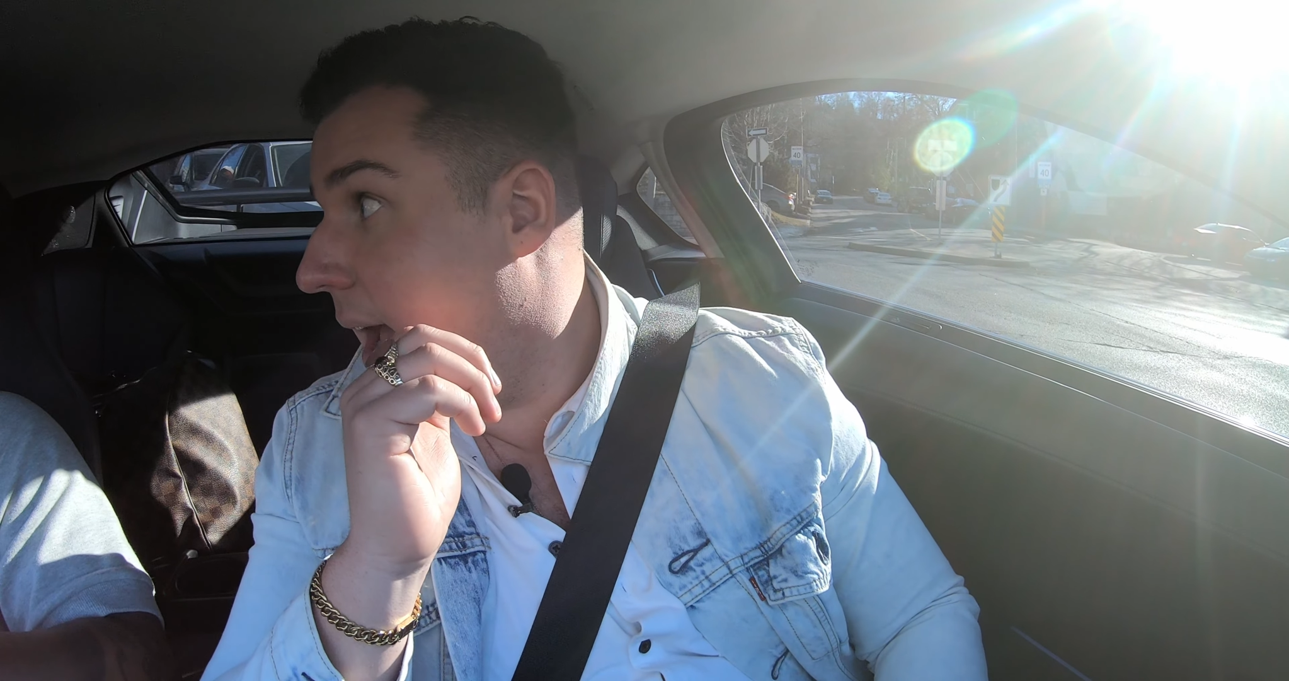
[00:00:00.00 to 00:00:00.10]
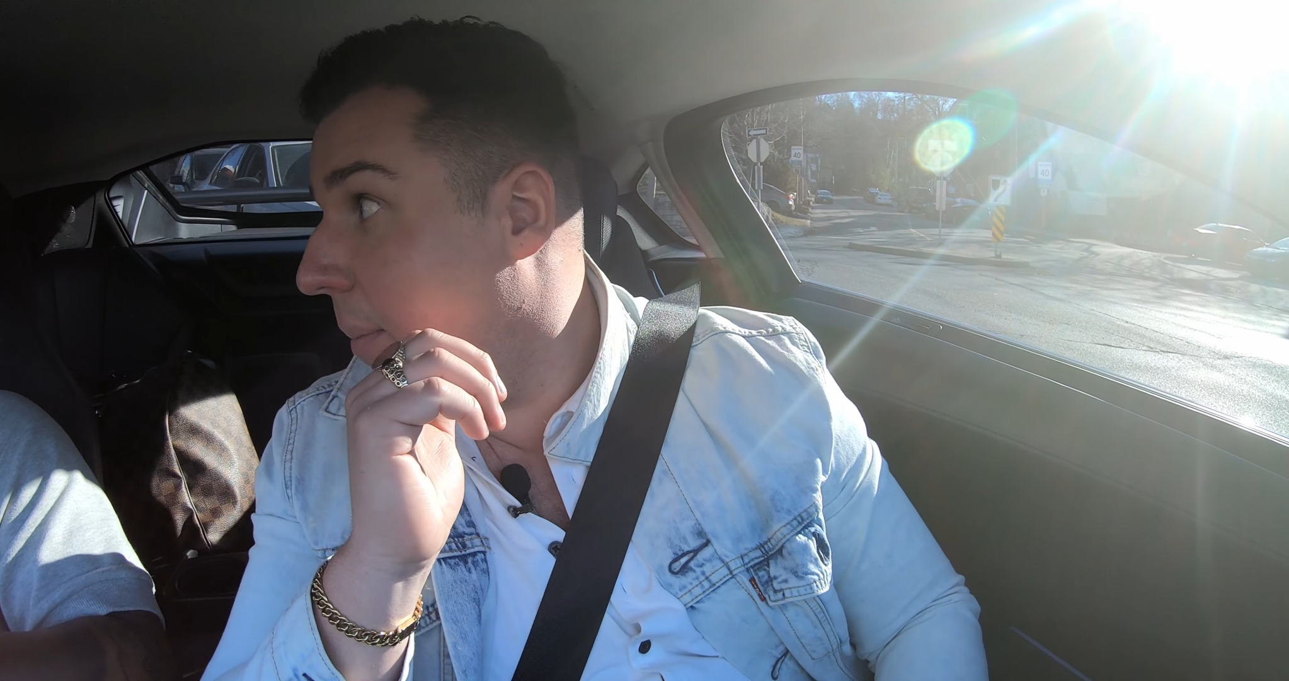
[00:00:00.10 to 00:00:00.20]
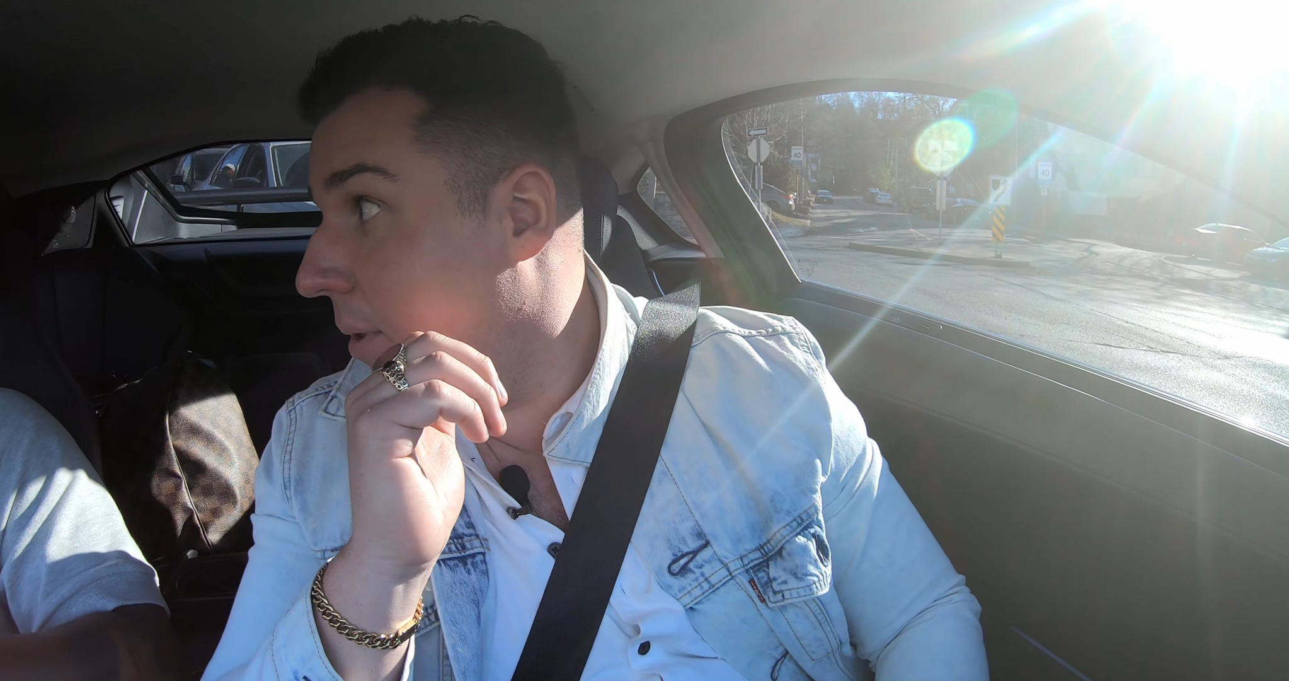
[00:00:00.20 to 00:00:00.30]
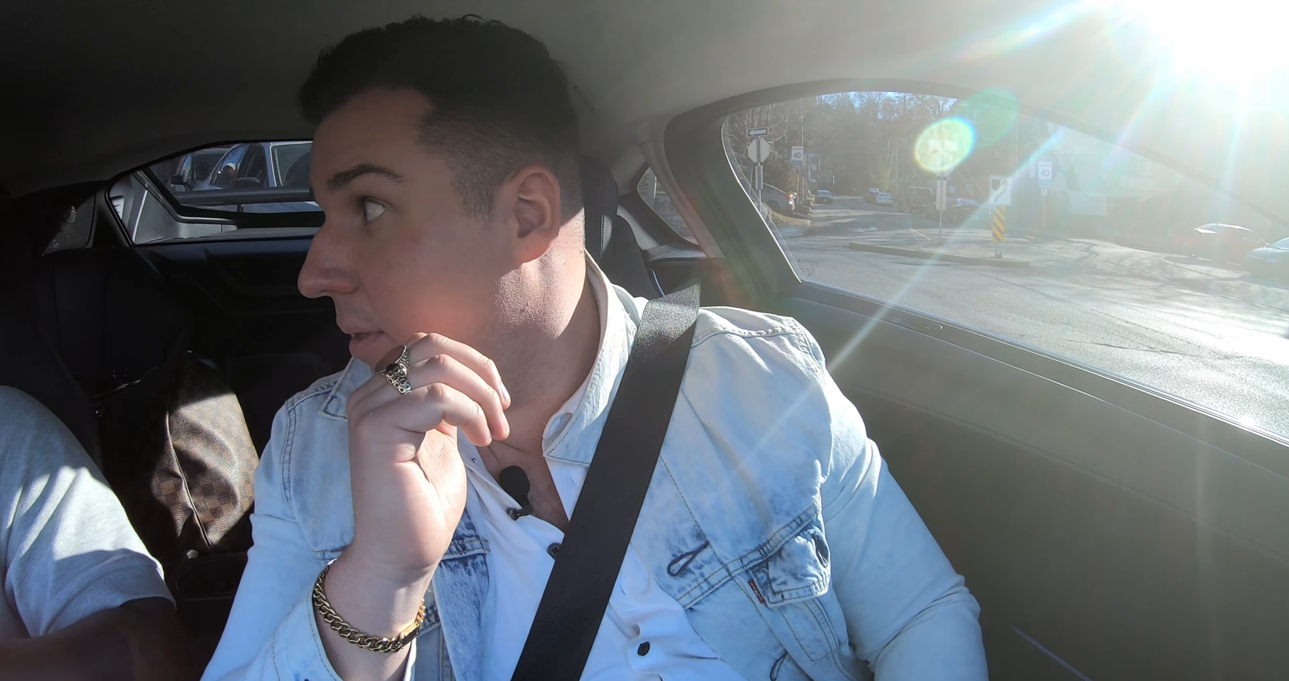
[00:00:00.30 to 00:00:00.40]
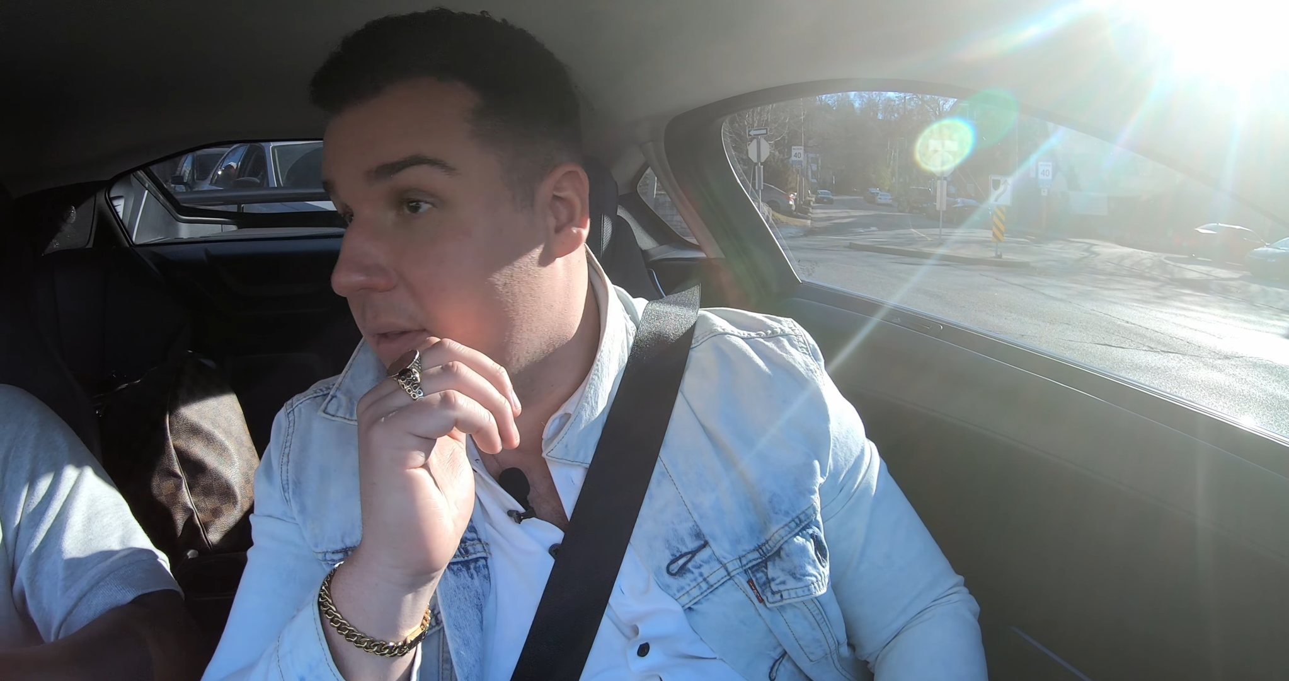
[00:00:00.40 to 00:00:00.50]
happens.